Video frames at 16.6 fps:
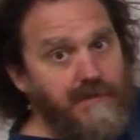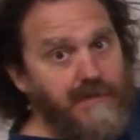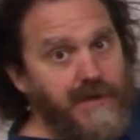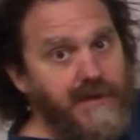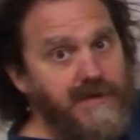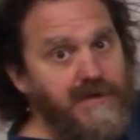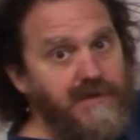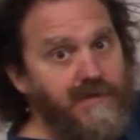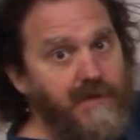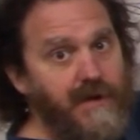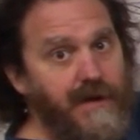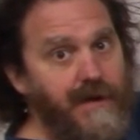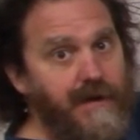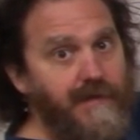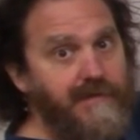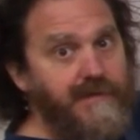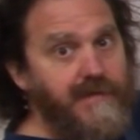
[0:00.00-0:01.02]
this for
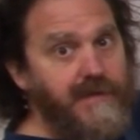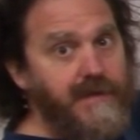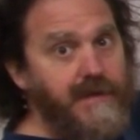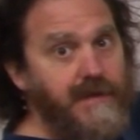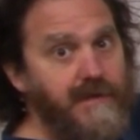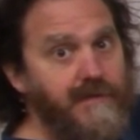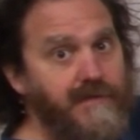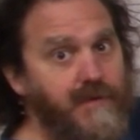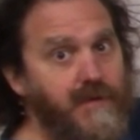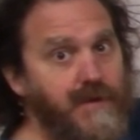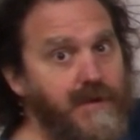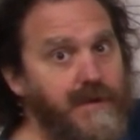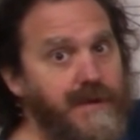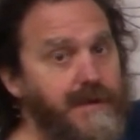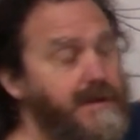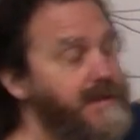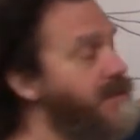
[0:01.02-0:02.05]
f, the focal length.